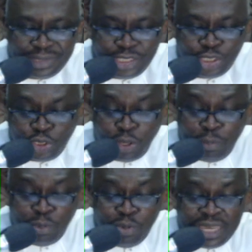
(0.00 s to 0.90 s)

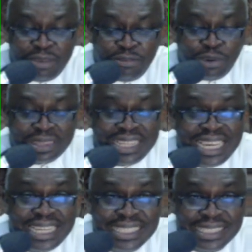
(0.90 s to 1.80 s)
Stop looking for
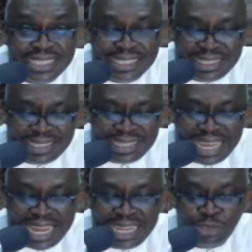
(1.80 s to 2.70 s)
things
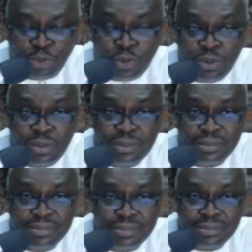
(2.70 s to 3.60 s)
and who?
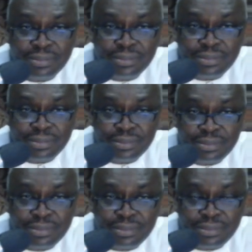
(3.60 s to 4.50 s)

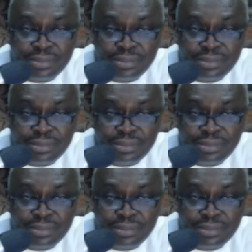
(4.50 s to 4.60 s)
Men.